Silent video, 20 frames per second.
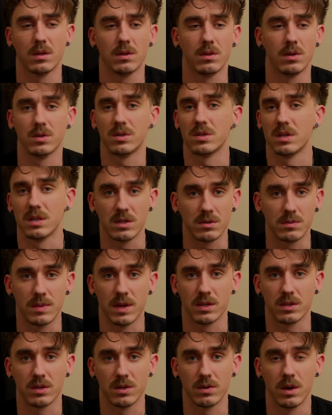those things
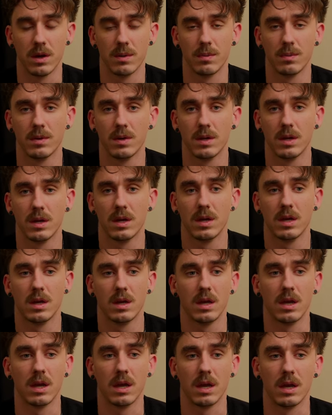mess you up.
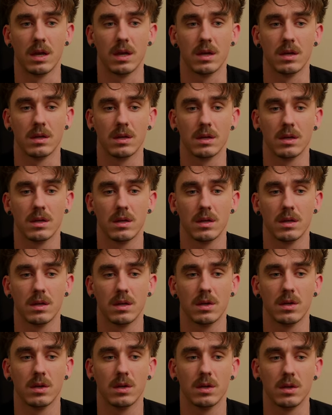And
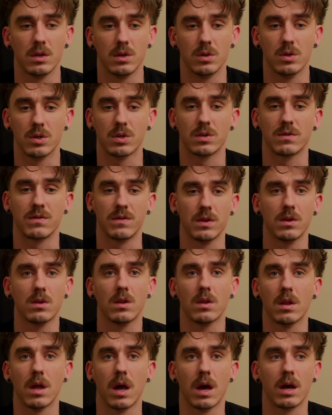you just feel
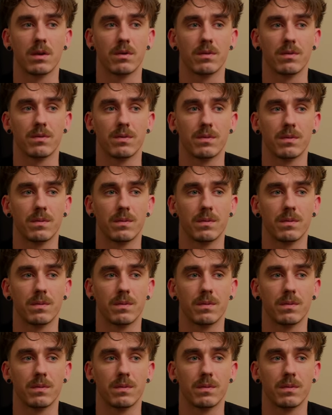a lot of